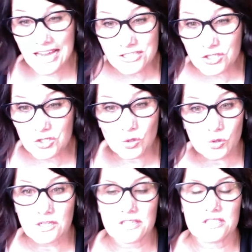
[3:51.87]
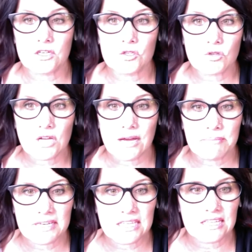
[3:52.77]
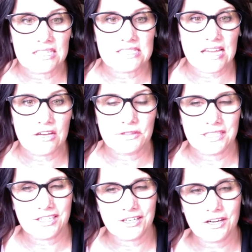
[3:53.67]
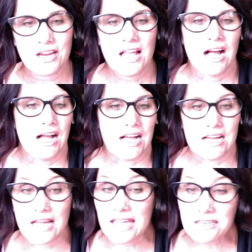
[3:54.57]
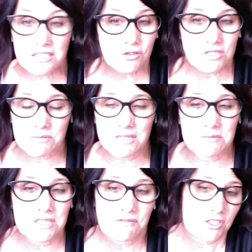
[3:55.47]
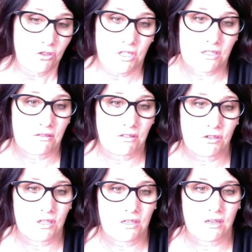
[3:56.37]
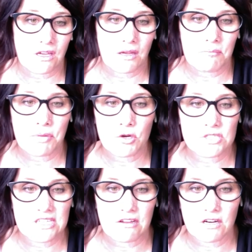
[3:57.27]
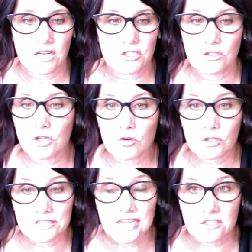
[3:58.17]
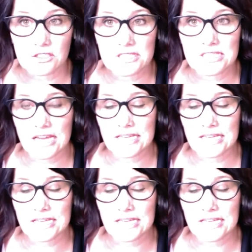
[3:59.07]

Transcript: Glassdoor is a new company that's out there, and sometimes even you can post out on your local dental